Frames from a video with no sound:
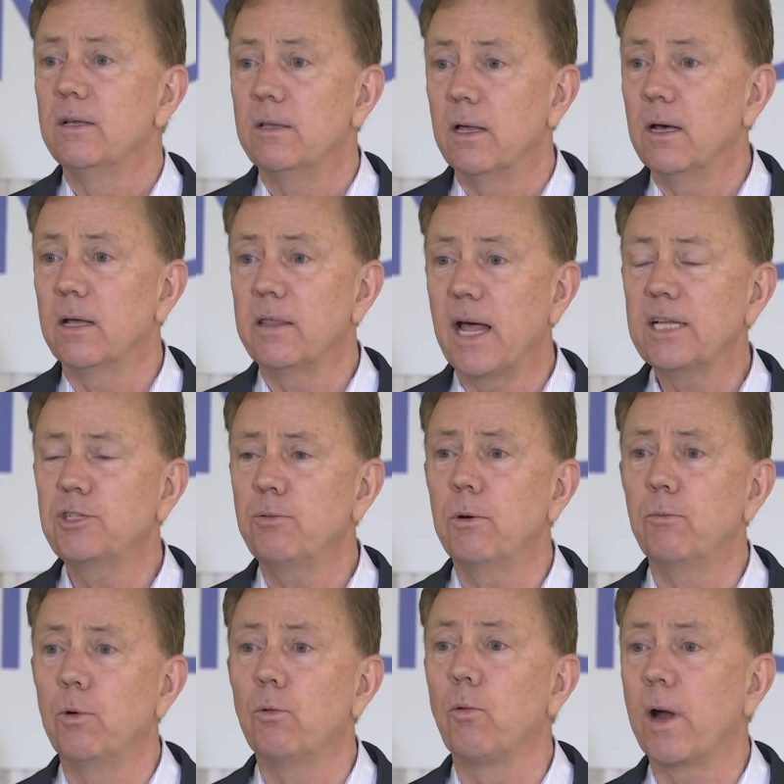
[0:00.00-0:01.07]
That's
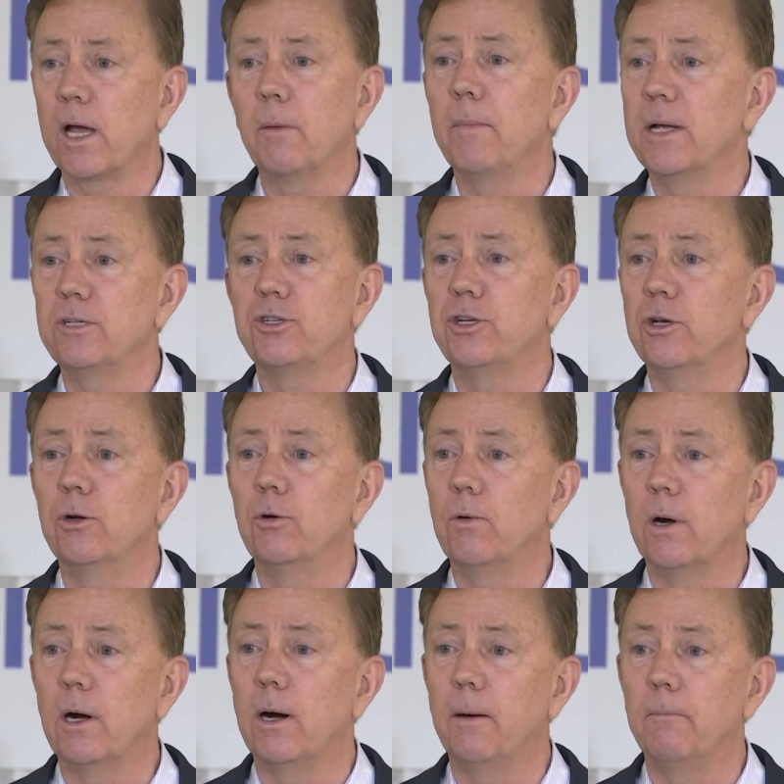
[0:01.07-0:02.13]
what we'll recommend to
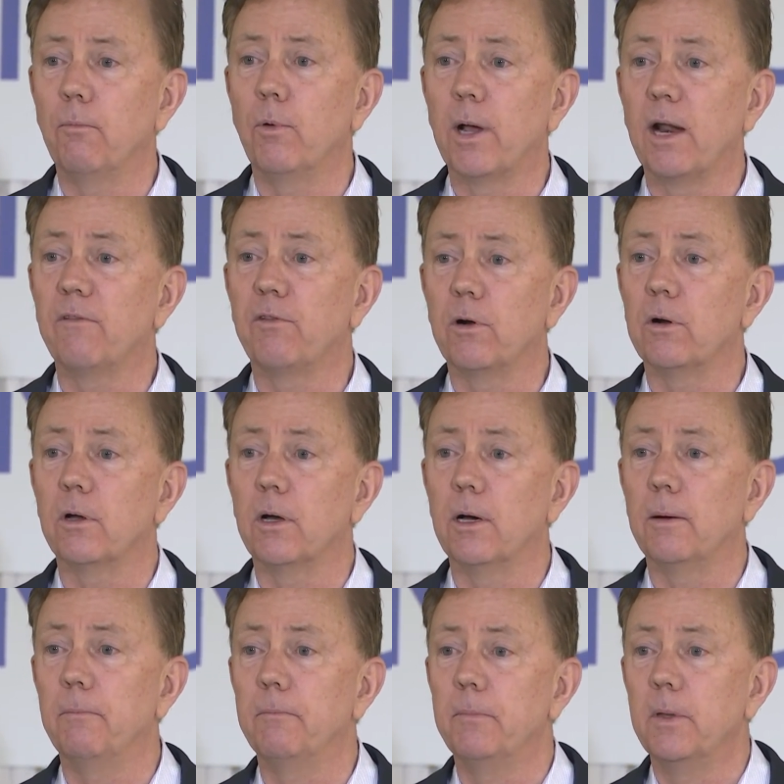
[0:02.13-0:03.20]
you,
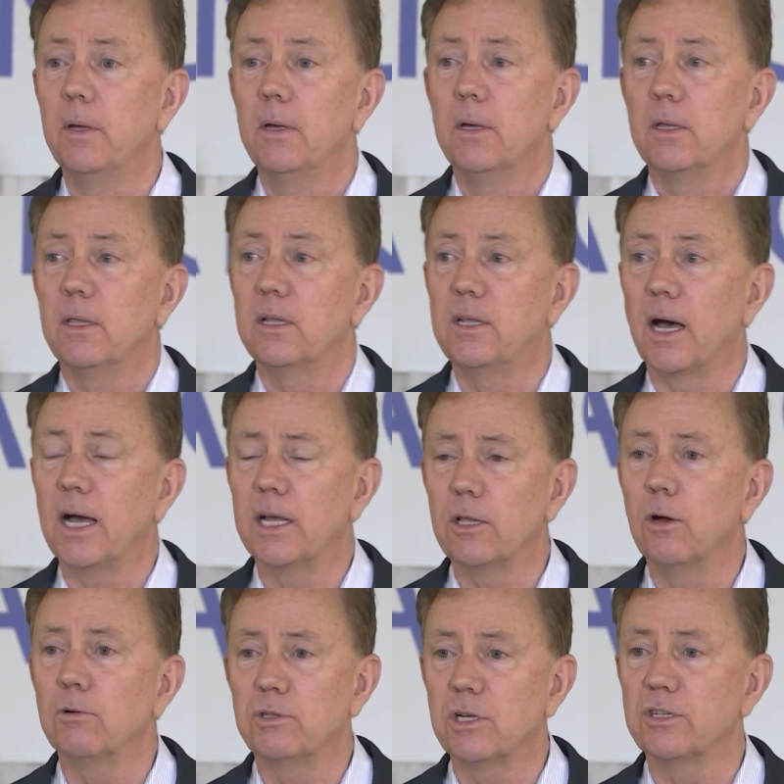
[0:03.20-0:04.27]
whatever the
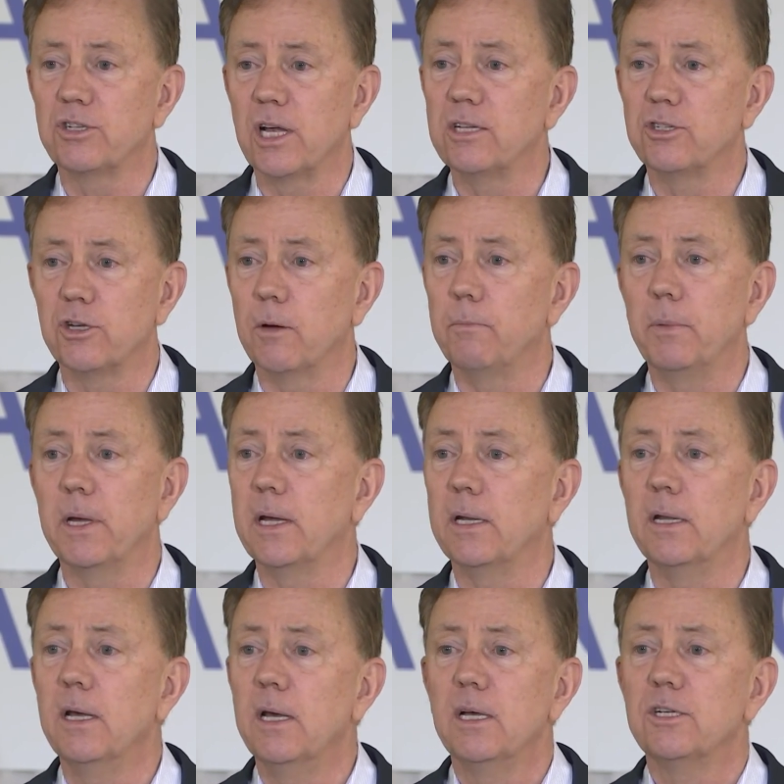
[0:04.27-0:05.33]
diagnosis ends up
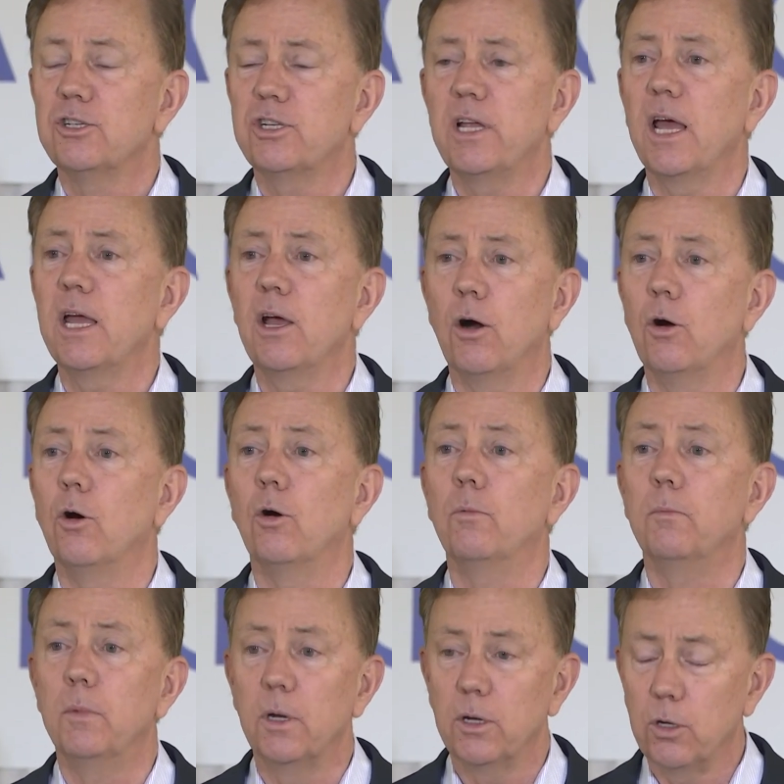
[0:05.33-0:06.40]
being. Stay
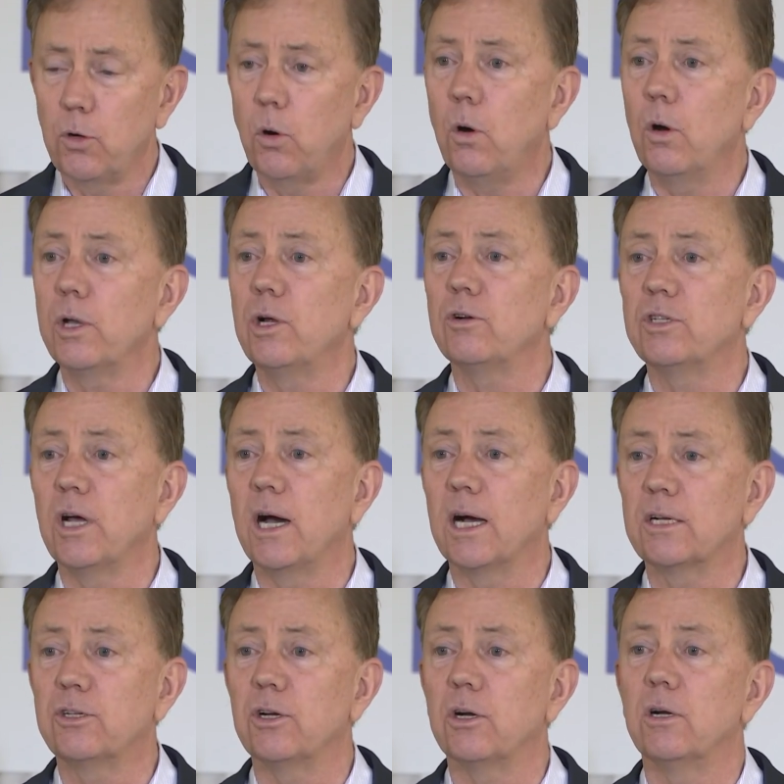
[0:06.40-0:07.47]
home, call your
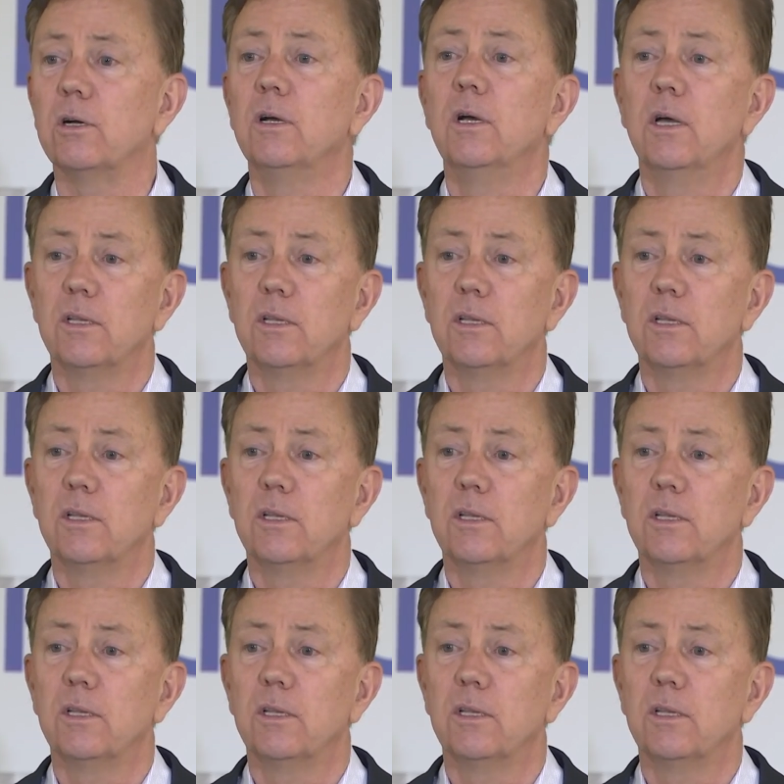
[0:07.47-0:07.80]
doctor.